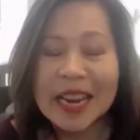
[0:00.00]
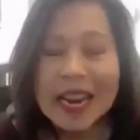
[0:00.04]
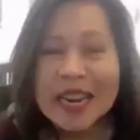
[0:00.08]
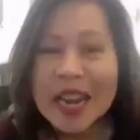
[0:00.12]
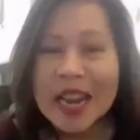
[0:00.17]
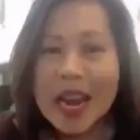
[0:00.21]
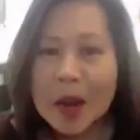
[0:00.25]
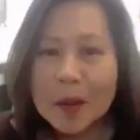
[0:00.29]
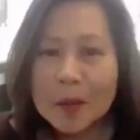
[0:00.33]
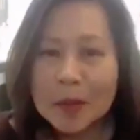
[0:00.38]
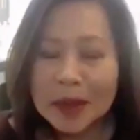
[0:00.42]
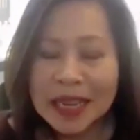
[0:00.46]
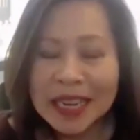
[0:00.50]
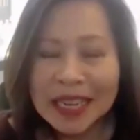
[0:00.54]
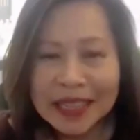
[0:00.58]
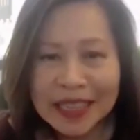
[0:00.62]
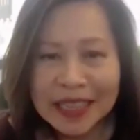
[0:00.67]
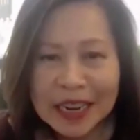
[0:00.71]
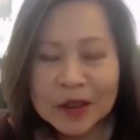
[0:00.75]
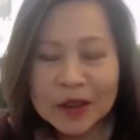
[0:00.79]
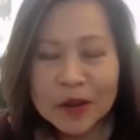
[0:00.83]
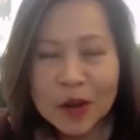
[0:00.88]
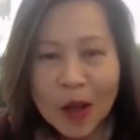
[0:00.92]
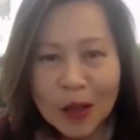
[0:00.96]

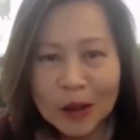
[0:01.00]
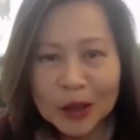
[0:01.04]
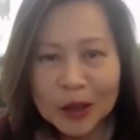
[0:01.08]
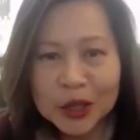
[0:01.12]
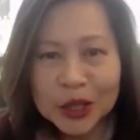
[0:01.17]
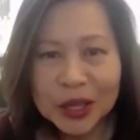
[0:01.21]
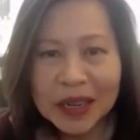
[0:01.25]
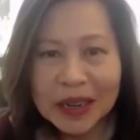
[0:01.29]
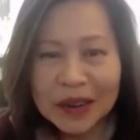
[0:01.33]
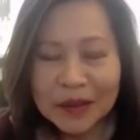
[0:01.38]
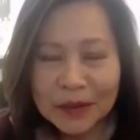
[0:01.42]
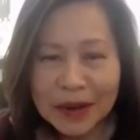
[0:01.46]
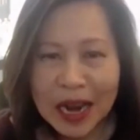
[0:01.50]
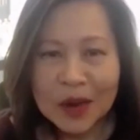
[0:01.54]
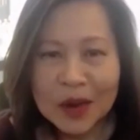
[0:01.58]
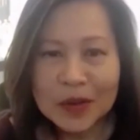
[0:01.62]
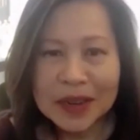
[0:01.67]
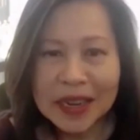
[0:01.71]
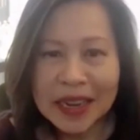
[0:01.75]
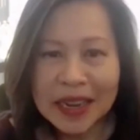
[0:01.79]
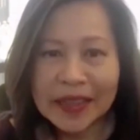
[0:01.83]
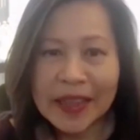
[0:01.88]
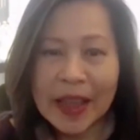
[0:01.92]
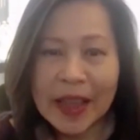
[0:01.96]
enabling technology
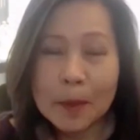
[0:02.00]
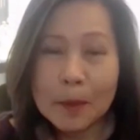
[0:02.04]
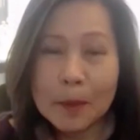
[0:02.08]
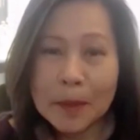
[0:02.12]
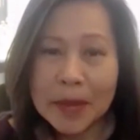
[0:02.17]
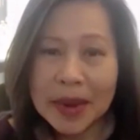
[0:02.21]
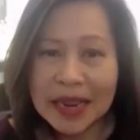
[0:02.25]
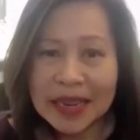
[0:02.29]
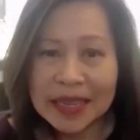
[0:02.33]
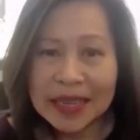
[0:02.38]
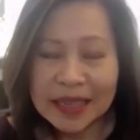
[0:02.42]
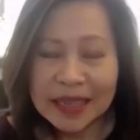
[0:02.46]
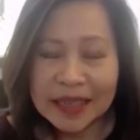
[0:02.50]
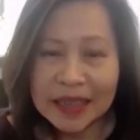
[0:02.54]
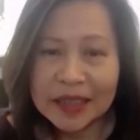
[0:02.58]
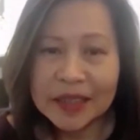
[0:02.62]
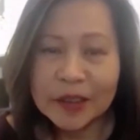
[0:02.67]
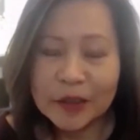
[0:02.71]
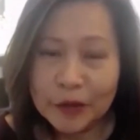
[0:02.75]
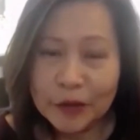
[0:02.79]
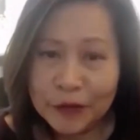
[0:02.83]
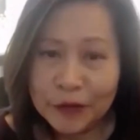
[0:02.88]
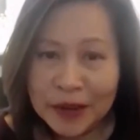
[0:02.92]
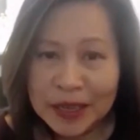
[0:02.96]
around it that makes it a
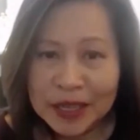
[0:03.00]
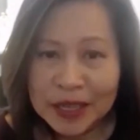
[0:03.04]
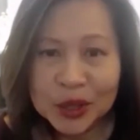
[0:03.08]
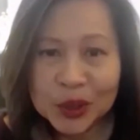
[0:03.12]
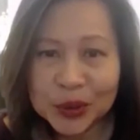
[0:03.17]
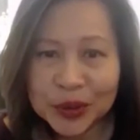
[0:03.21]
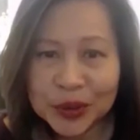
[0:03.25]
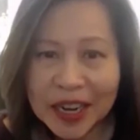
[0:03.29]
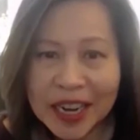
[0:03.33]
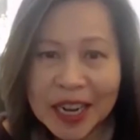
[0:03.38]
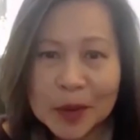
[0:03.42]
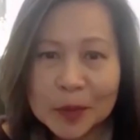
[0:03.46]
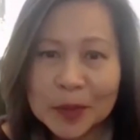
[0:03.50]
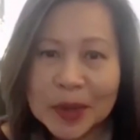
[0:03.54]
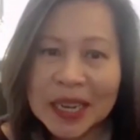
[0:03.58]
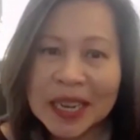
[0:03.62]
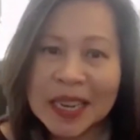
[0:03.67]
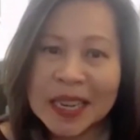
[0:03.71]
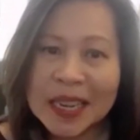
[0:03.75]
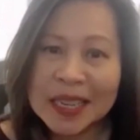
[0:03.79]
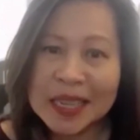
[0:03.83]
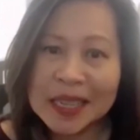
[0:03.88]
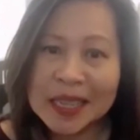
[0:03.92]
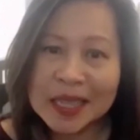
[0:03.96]
difference, right?
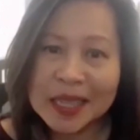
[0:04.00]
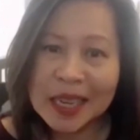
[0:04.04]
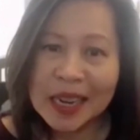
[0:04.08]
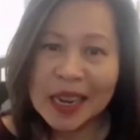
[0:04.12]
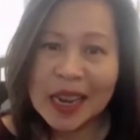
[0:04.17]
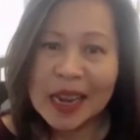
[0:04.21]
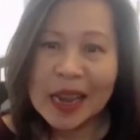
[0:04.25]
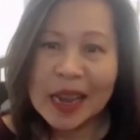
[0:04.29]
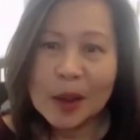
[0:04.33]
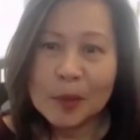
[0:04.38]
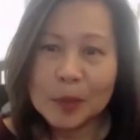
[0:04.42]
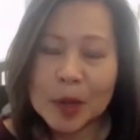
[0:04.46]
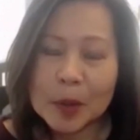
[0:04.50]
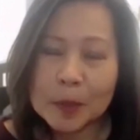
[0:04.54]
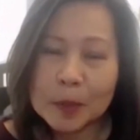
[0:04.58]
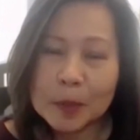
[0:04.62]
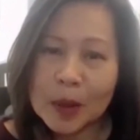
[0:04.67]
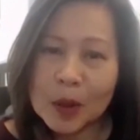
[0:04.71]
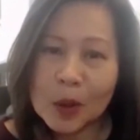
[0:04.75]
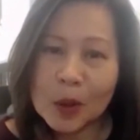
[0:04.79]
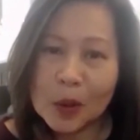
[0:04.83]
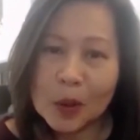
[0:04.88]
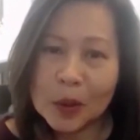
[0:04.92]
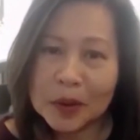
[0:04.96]
Because
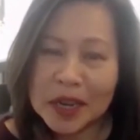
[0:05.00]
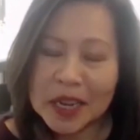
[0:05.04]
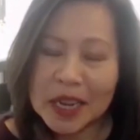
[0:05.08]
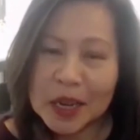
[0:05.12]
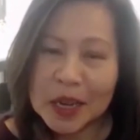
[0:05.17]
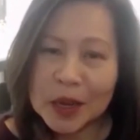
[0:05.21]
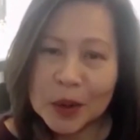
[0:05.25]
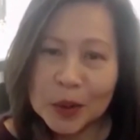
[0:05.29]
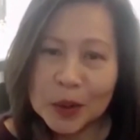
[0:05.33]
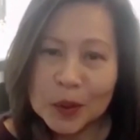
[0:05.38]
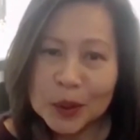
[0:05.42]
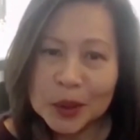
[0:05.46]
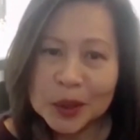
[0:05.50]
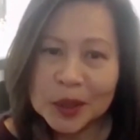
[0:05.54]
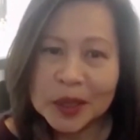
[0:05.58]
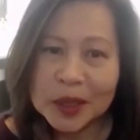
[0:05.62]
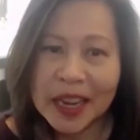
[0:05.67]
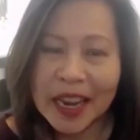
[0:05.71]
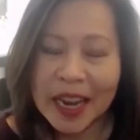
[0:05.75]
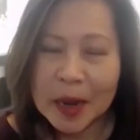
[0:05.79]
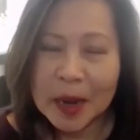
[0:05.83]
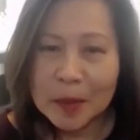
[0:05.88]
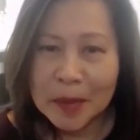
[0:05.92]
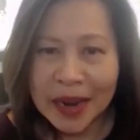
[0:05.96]
people already use
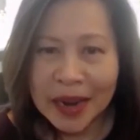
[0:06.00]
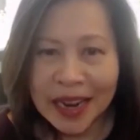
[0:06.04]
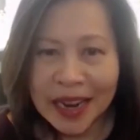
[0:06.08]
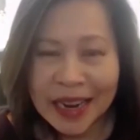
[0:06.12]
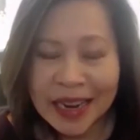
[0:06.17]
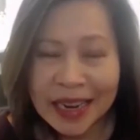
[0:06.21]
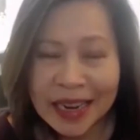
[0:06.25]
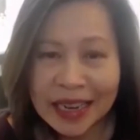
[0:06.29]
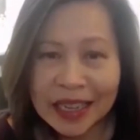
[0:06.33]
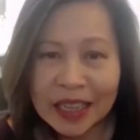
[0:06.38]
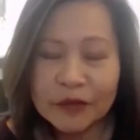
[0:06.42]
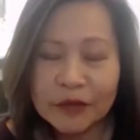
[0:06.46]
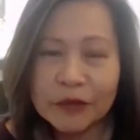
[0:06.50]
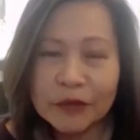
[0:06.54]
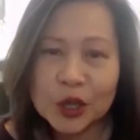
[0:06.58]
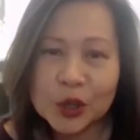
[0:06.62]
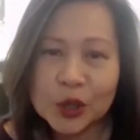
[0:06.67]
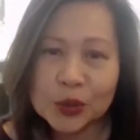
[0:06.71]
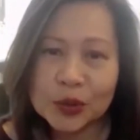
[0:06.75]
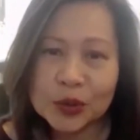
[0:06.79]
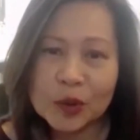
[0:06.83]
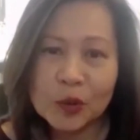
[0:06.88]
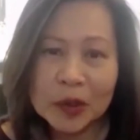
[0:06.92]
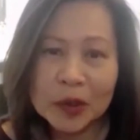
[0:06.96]
gaming in the
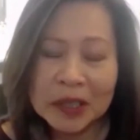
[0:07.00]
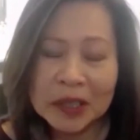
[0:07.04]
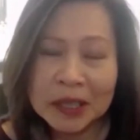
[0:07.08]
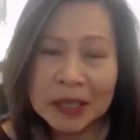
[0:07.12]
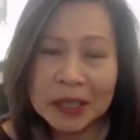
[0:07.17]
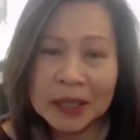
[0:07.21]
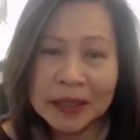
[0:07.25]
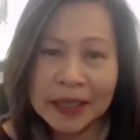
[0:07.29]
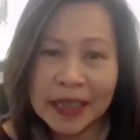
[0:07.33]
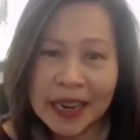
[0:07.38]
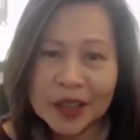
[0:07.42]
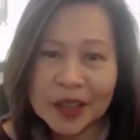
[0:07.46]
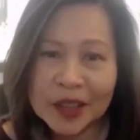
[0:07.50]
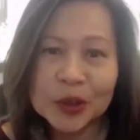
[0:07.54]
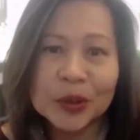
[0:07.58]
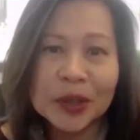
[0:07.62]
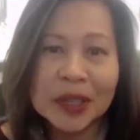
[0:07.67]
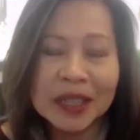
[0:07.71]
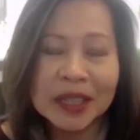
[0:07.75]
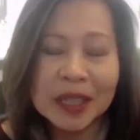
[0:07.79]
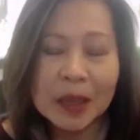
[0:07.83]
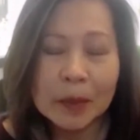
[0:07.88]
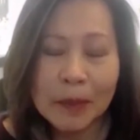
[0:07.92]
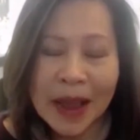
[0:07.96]
virtual world, and
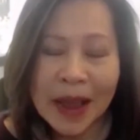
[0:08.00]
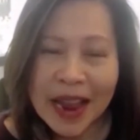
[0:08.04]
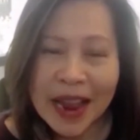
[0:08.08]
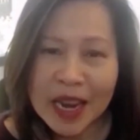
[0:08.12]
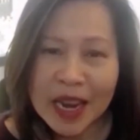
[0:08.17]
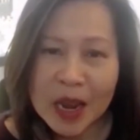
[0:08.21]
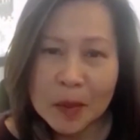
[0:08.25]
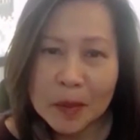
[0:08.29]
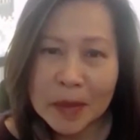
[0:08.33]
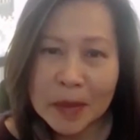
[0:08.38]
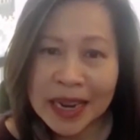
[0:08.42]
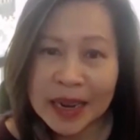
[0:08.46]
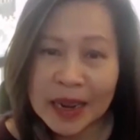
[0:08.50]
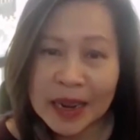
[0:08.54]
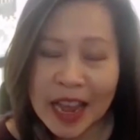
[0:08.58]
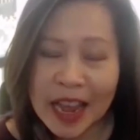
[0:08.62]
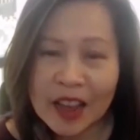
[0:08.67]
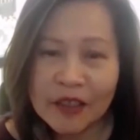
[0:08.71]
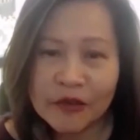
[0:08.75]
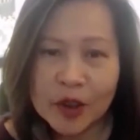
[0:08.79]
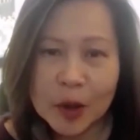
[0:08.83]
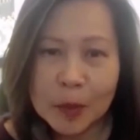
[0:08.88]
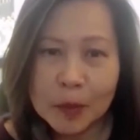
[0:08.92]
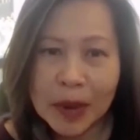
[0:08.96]
during the pandemic,
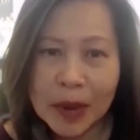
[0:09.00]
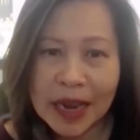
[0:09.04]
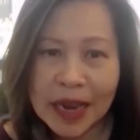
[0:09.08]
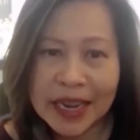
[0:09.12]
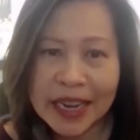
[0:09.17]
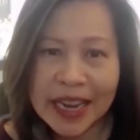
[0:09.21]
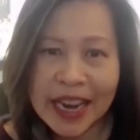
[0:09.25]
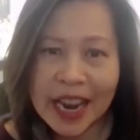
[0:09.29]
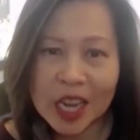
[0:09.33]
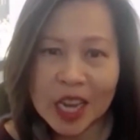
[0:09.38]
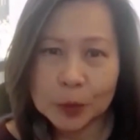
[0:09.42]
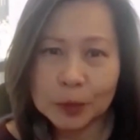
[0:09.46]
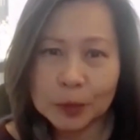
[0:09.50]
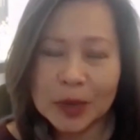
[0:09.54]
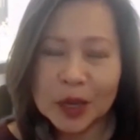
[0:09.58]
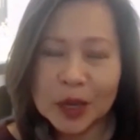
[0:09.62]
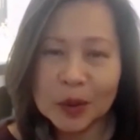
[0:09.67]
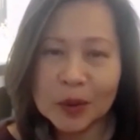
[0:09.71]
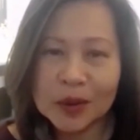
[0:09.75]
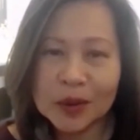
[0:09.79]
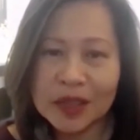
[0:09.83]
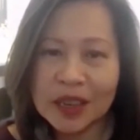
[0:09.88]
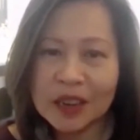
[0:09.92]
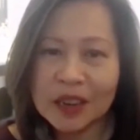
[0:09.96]
everybody has
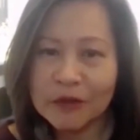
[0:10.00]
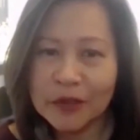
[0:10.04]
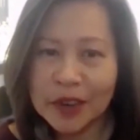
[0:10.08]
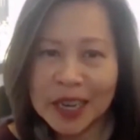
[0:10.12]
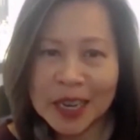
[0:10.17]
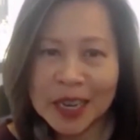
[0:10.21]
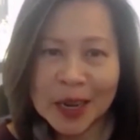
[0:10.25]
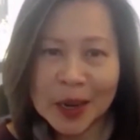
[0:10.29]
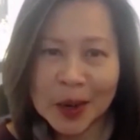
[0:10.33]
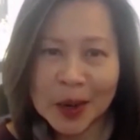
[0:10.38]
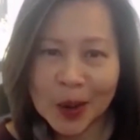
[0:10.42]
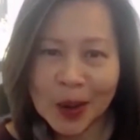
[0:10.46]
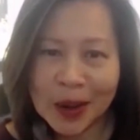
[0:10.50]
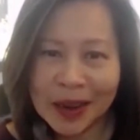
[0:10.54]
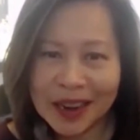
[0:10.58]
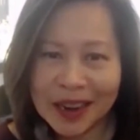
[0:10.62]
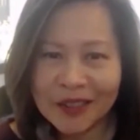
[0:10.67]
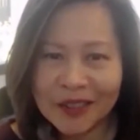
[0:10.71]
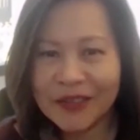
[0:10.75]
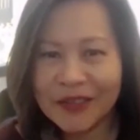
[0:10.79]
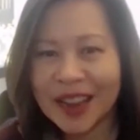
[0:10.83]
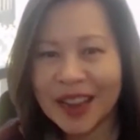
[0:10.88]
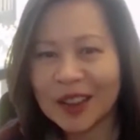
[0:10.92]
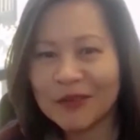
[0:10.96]
been using video.
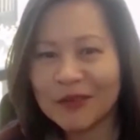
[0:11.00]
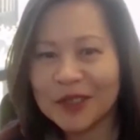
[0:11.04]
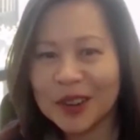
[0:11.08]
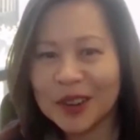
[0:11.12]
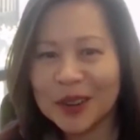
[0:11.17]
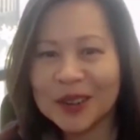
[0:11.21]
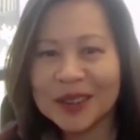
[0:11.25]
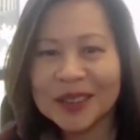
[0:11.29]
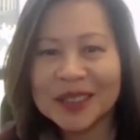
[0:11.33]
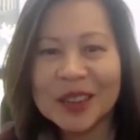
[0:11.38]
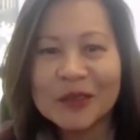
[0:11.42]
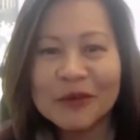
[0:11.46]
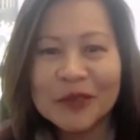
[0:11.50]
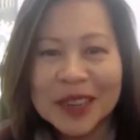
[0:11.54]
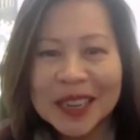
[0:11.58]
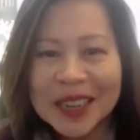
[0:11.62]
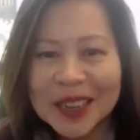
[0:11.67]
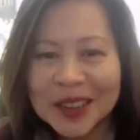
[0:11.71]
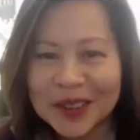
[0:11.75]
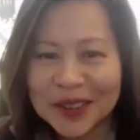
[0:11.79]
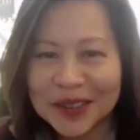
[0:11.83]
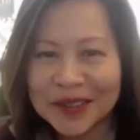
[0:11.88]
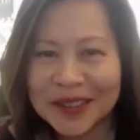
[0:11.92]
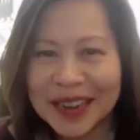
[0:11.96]
In fact, we're using
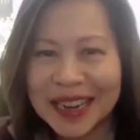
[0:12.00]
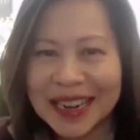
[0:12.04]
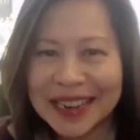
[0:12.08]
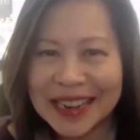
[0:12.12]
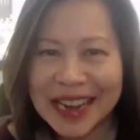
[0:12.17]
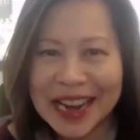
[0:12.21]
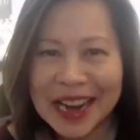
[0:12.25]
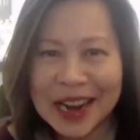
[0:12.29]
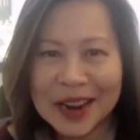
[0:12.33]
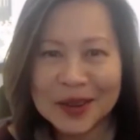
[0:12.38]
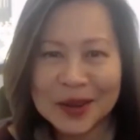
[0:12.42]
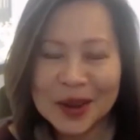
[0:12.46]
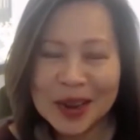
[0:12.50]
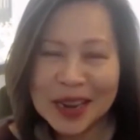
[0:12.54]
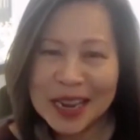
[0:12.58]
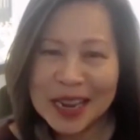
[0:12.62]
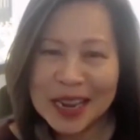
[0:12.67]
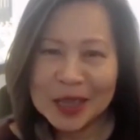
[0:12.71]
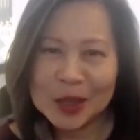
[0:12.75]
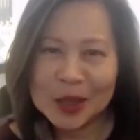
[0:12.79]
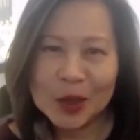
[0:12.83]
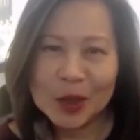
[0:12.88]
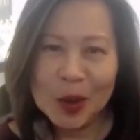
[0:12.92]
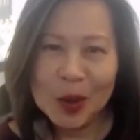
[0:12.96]
video right now
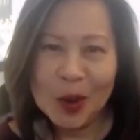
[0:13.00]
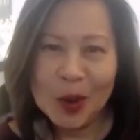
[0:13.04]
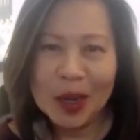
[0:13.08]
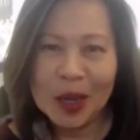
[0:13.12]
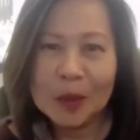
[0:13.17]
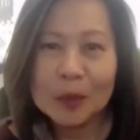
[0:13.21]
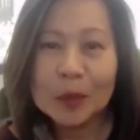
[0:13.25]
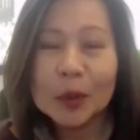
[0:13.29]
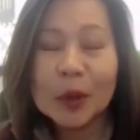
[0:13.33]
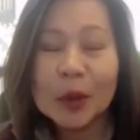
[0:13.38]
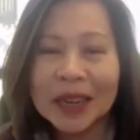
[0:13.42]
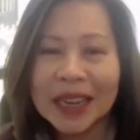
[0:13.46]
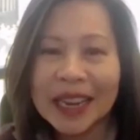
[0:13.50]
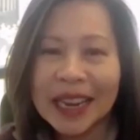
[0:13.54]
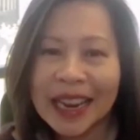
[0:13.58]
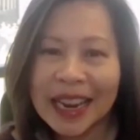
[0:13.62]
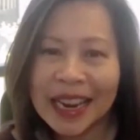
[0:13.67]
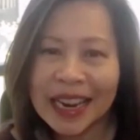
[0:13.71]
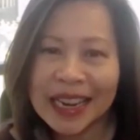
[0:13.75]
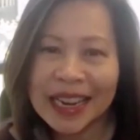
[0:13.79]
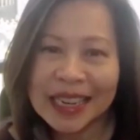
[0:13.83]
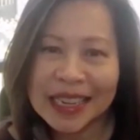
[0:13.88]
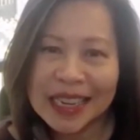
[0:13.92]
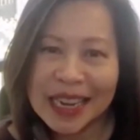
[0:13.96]
to
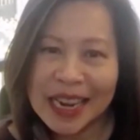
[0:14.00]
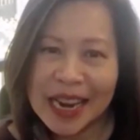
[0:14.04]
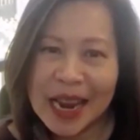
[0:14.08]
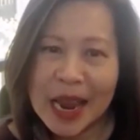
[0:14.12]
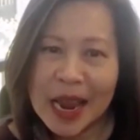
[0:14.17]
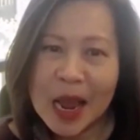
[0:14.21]
communicate.